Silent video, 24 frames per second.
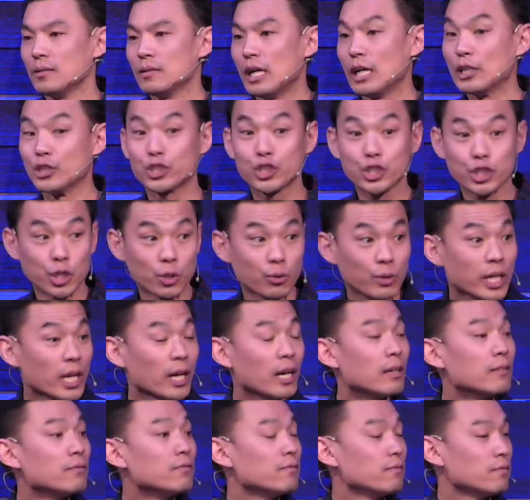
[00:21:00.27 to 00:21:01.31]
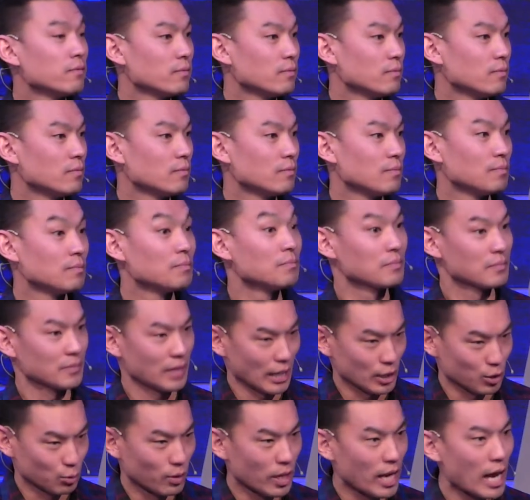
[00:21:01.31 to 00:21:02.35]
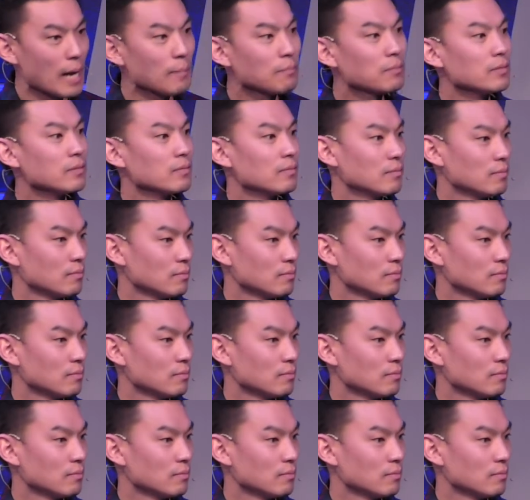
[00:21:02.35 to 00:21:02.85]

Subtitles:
And sure enough, that's what happened.